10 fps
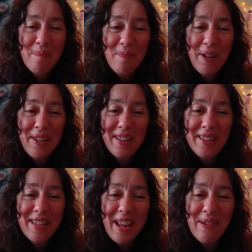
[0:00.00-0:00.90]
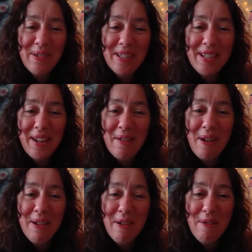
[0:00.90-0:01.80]
but they also
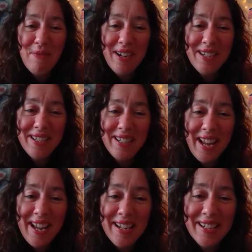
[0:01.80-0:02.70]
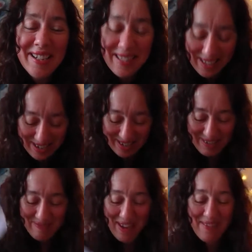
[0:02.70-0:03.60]
are not afraid to change.
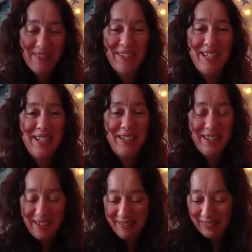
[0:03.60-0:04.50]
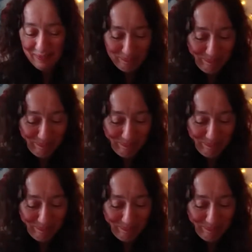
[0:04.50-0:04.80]
So maybe we shouldn't over.